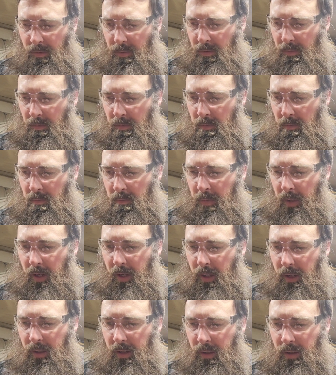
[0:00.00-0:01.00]

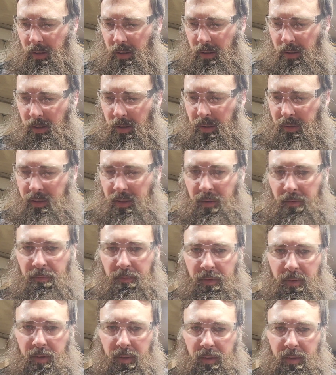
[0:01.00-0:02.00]
make a
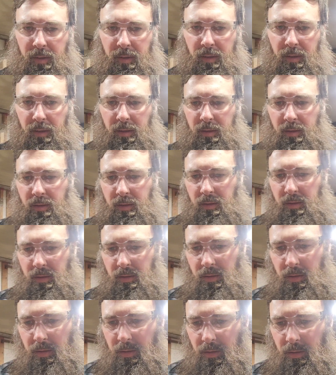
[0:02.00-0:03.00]
difference, because
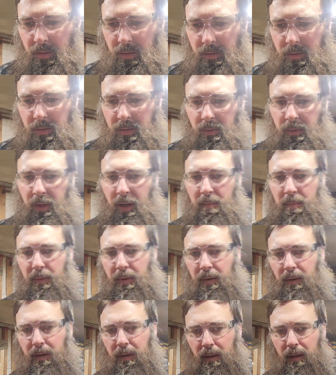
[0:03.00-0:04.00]
you can scrape
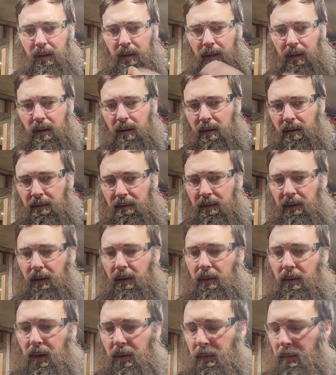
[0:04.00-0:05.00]
ferro
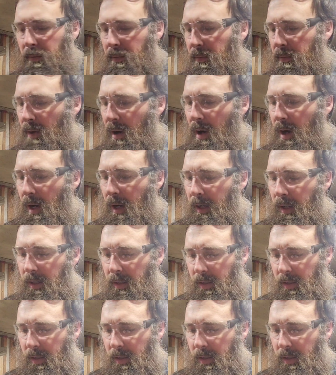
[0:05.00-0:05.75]
rod with rock,